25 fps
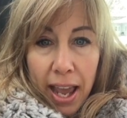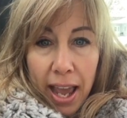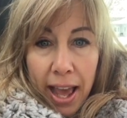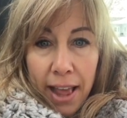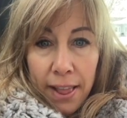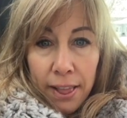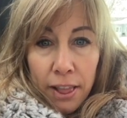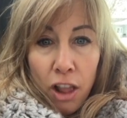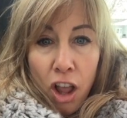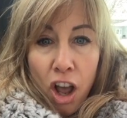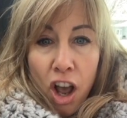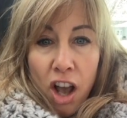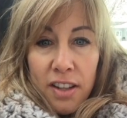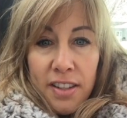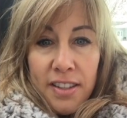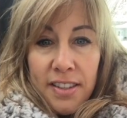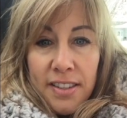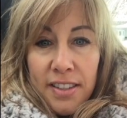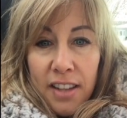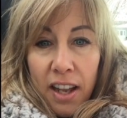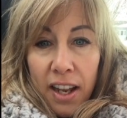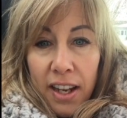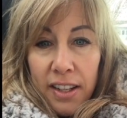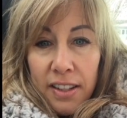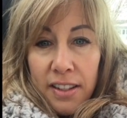and lost
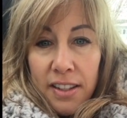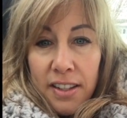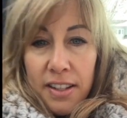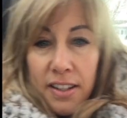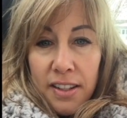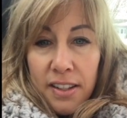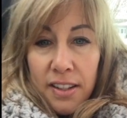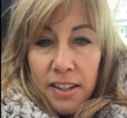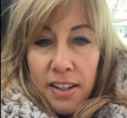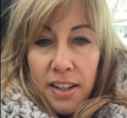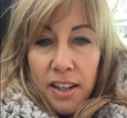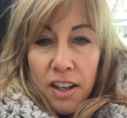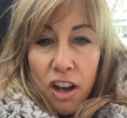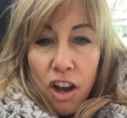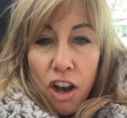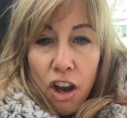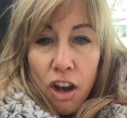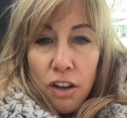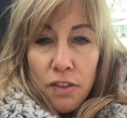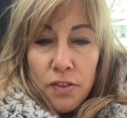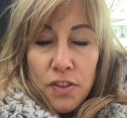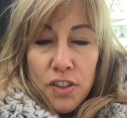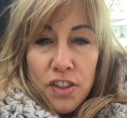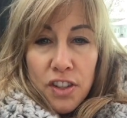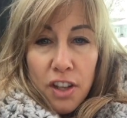sight
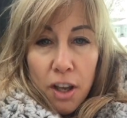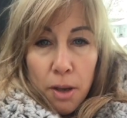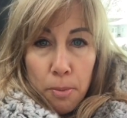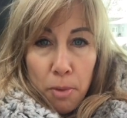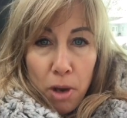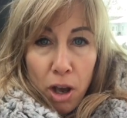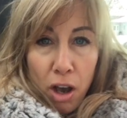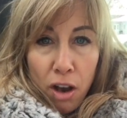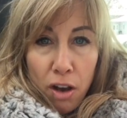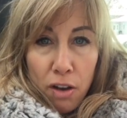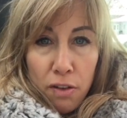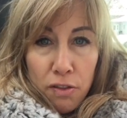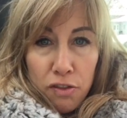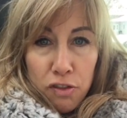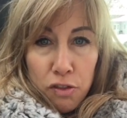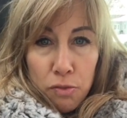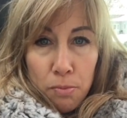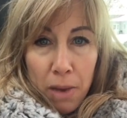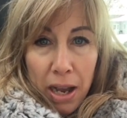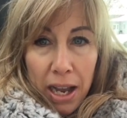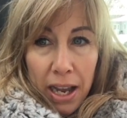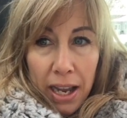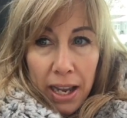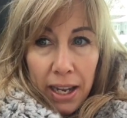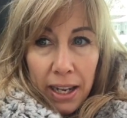of some of
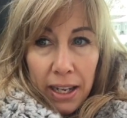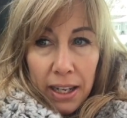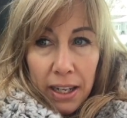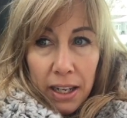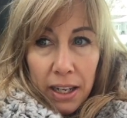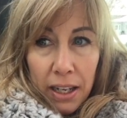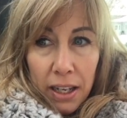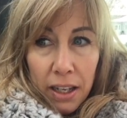my